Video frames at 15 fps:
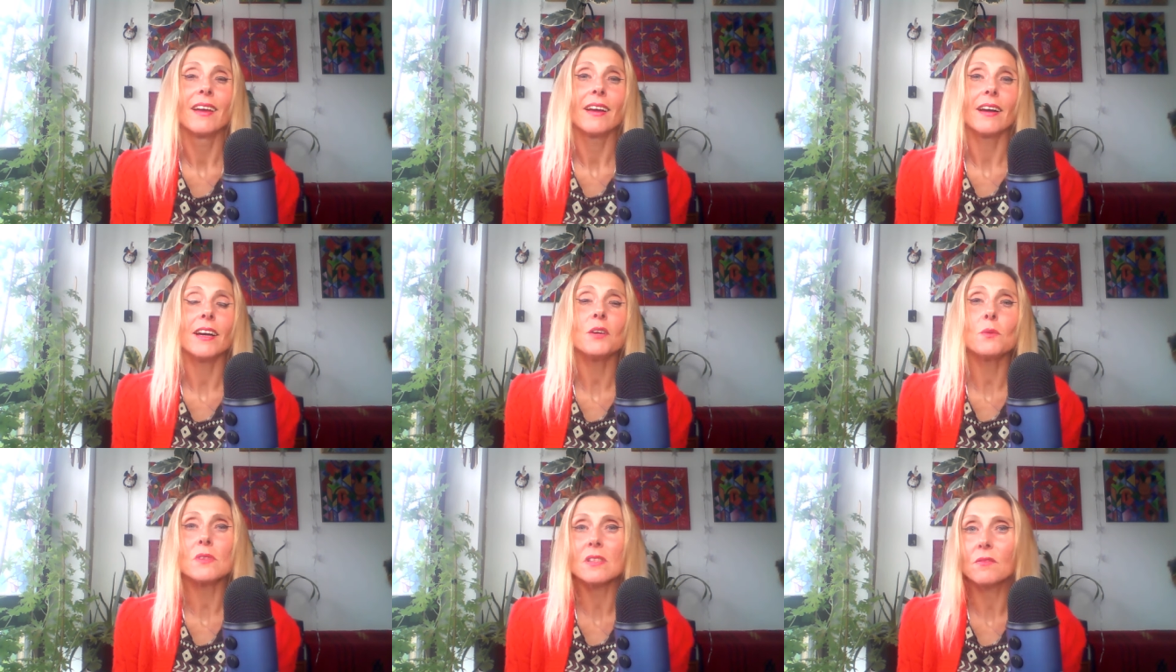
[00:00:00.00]

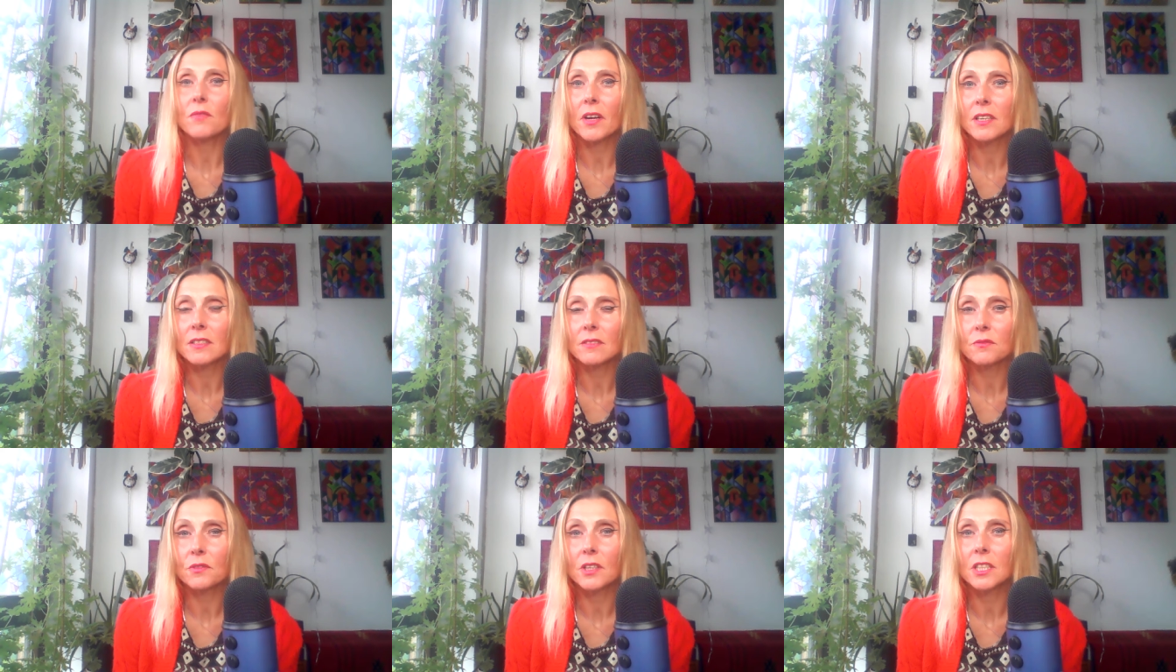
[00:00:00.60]
I was
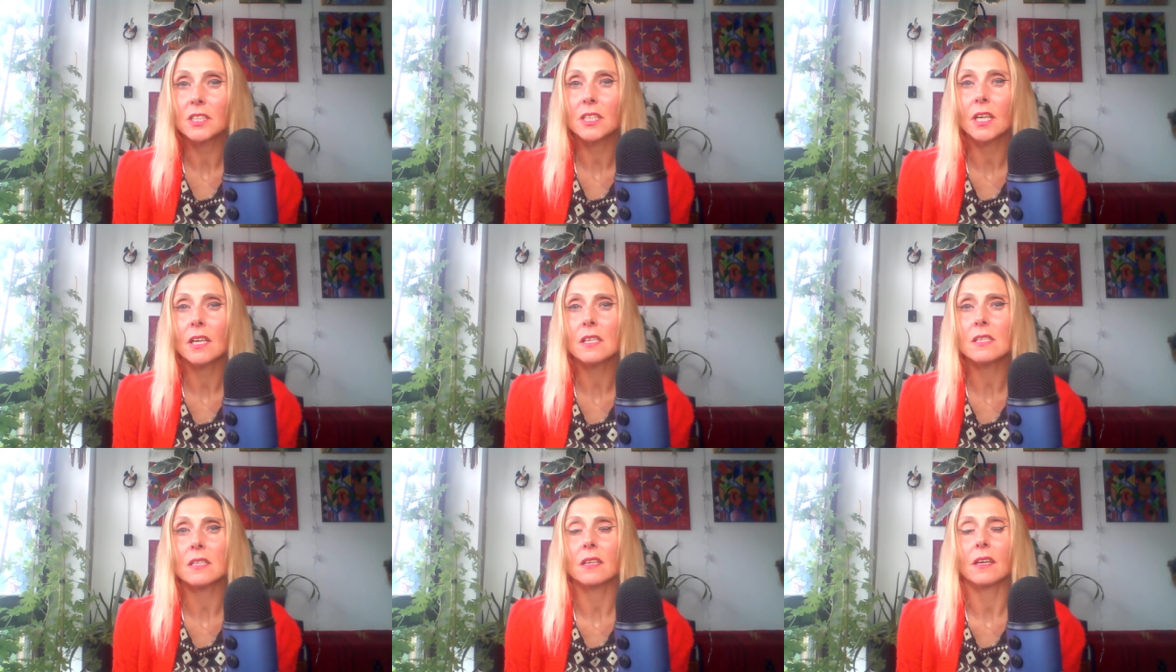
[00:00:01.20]
invited for a
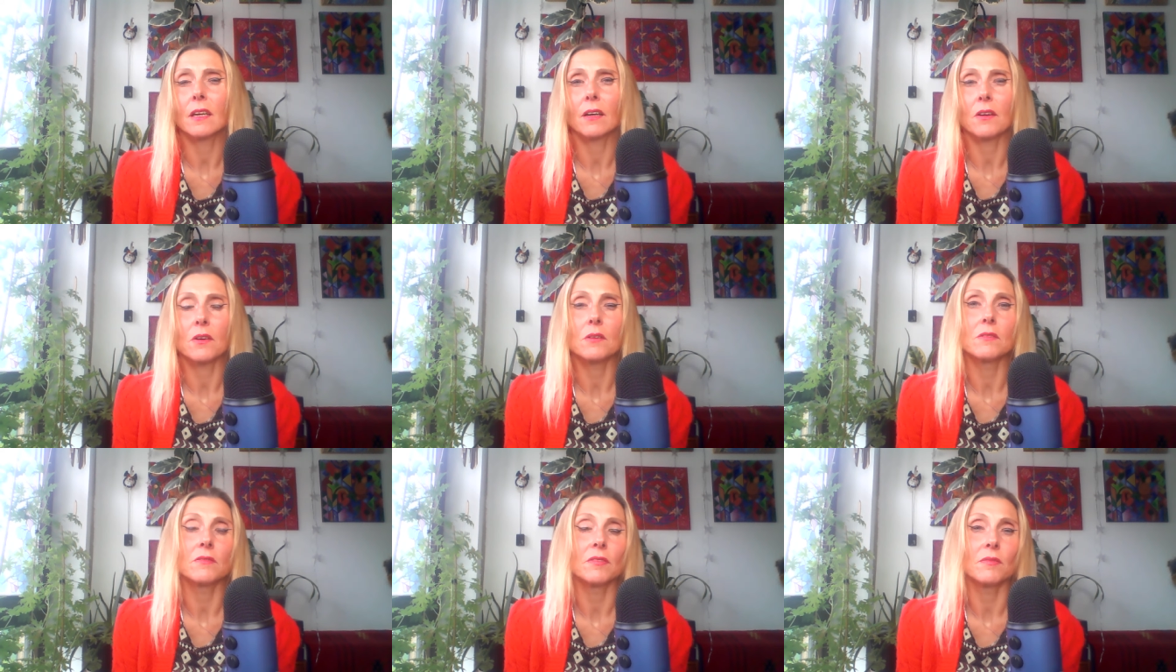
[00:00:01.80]
tasting
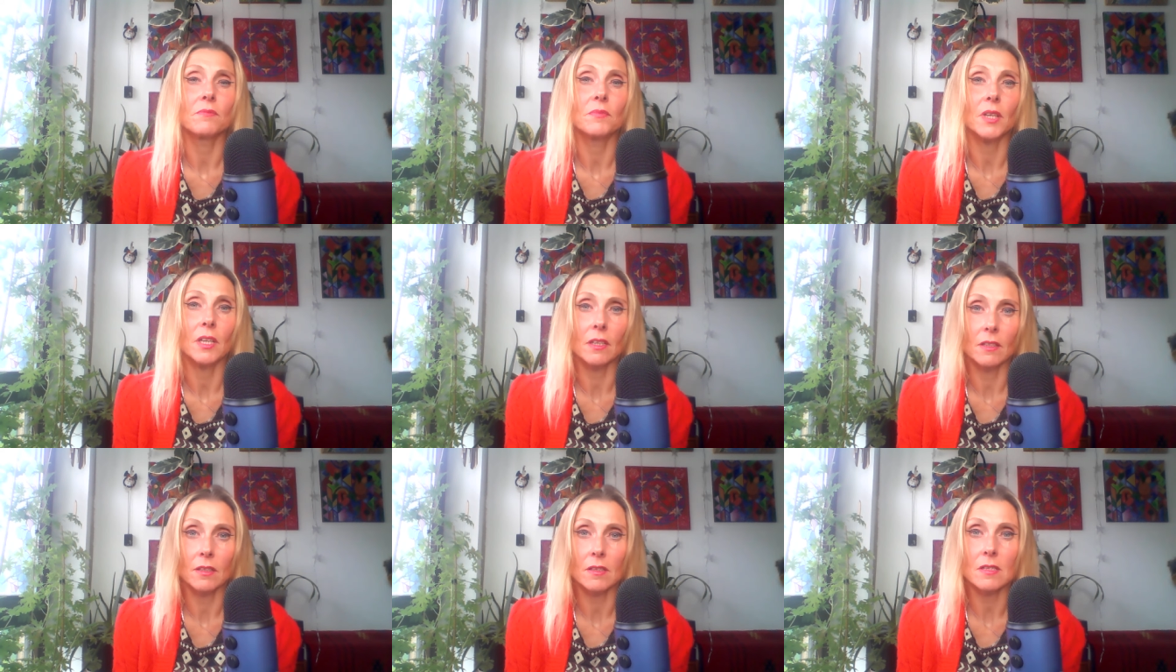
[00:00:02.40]
of
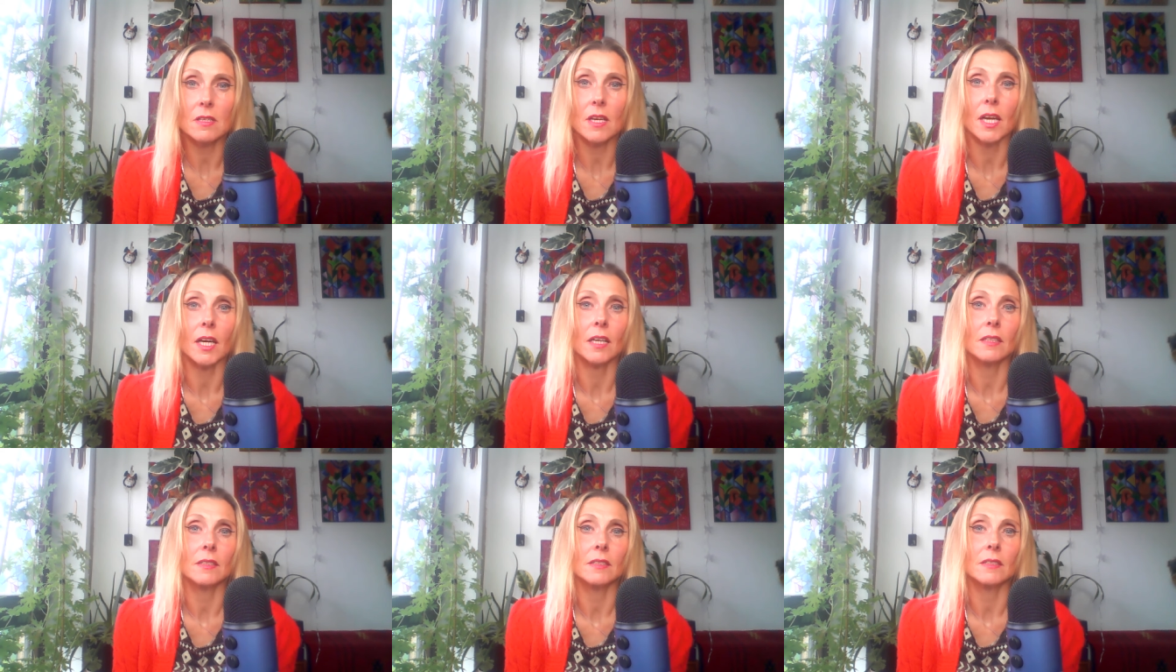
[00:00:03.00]
beers
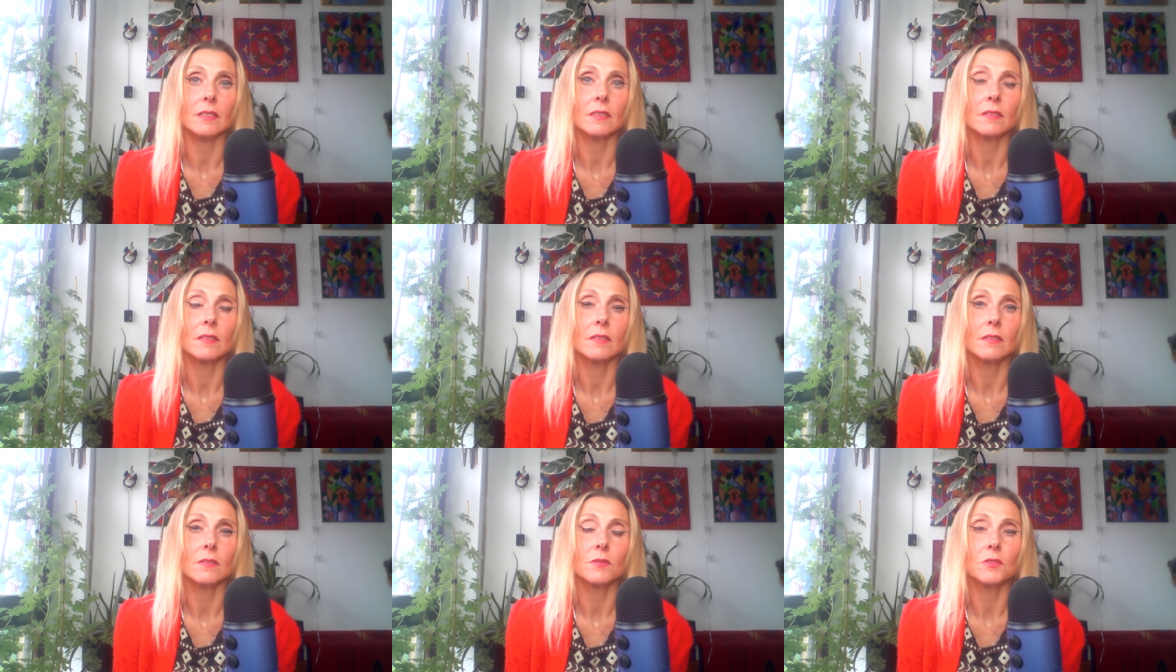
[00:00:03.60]
and
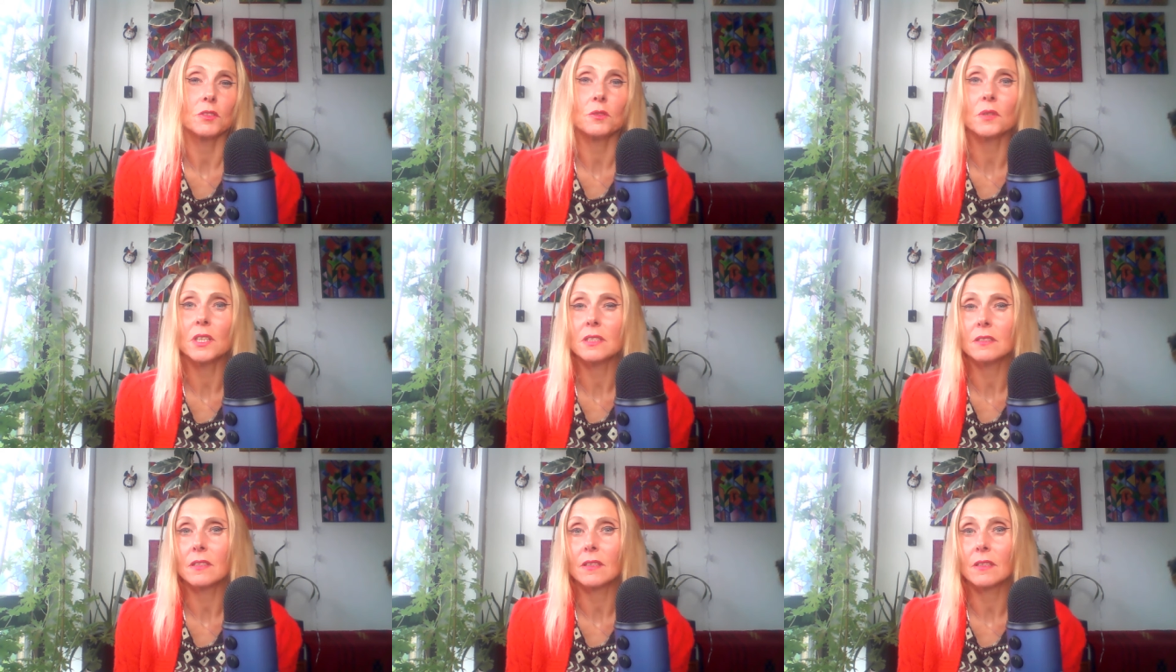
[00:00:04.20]

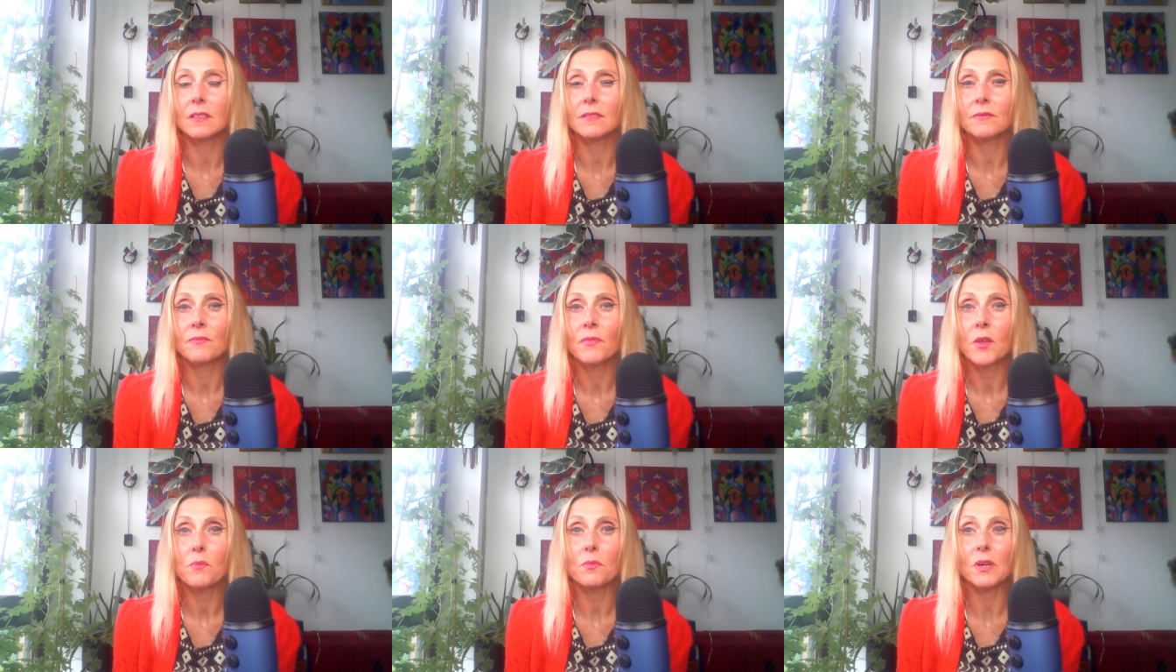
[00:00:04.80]
during the
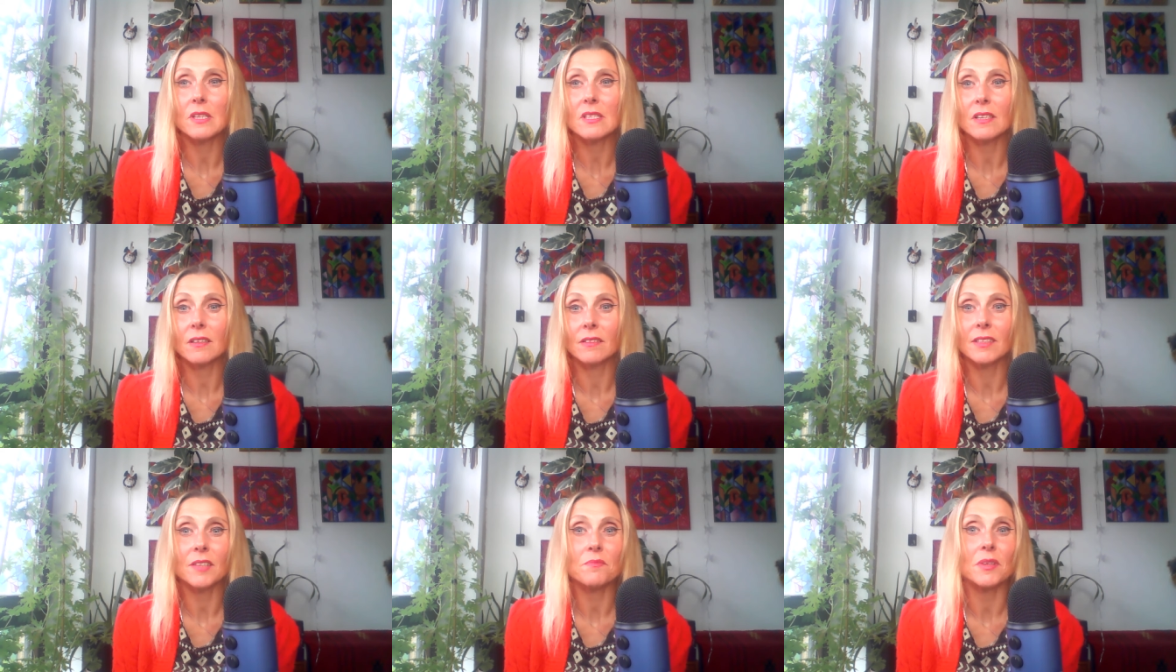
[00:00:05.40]

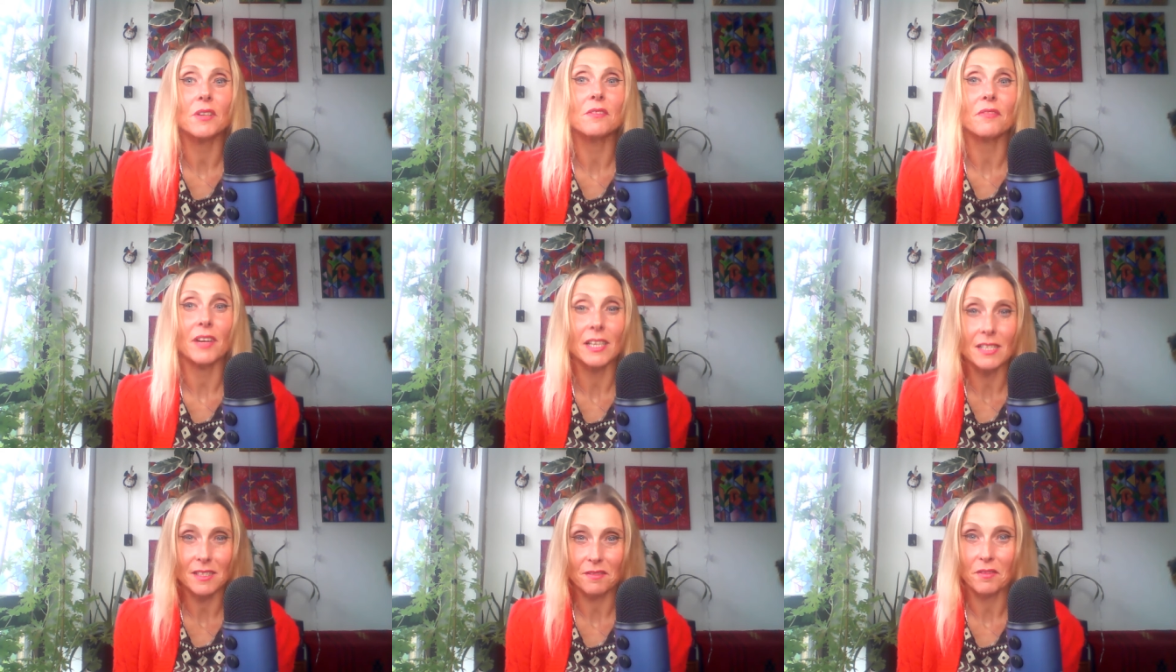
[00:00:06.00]
Barcelona Beer
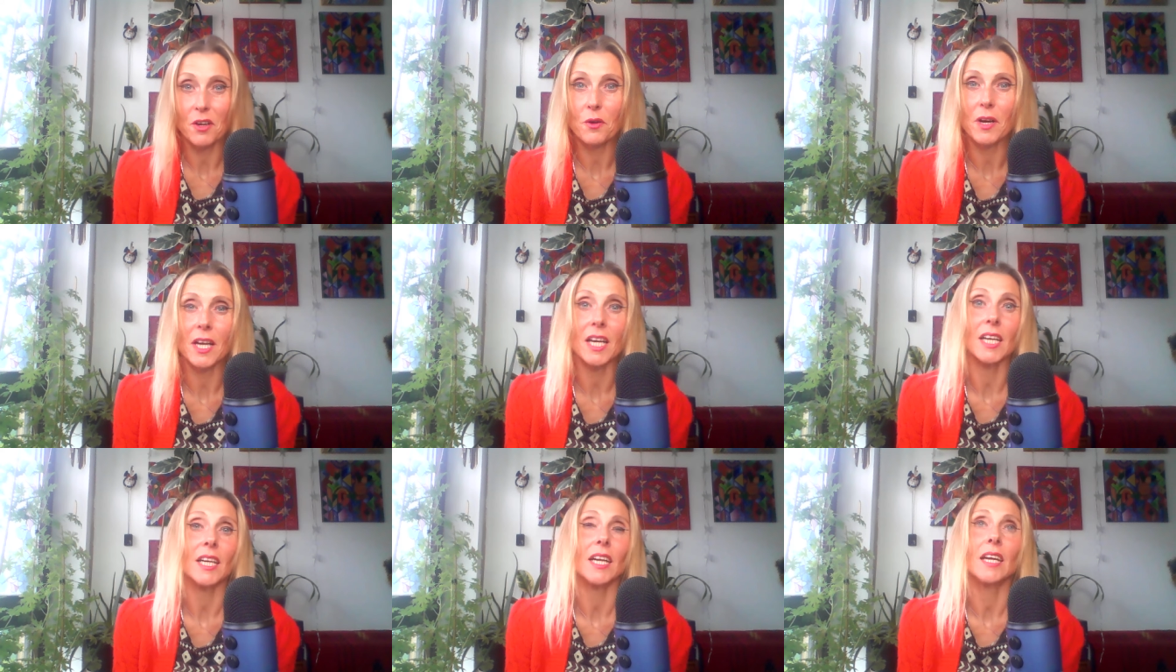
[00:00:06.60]
Festival,
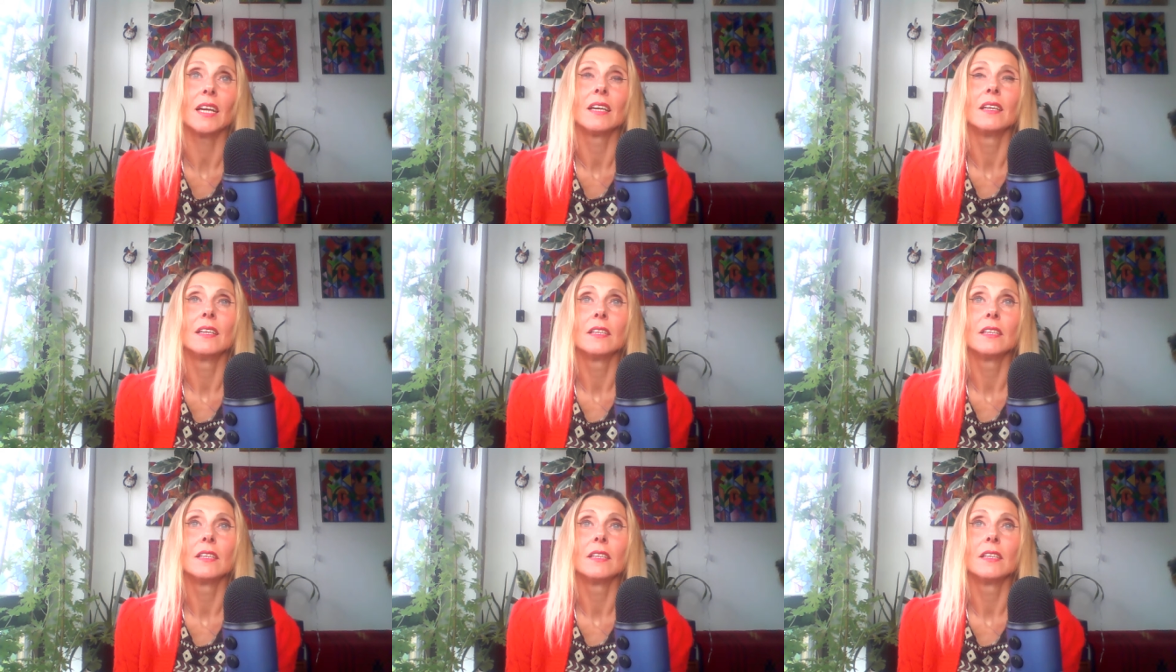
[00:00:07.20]
I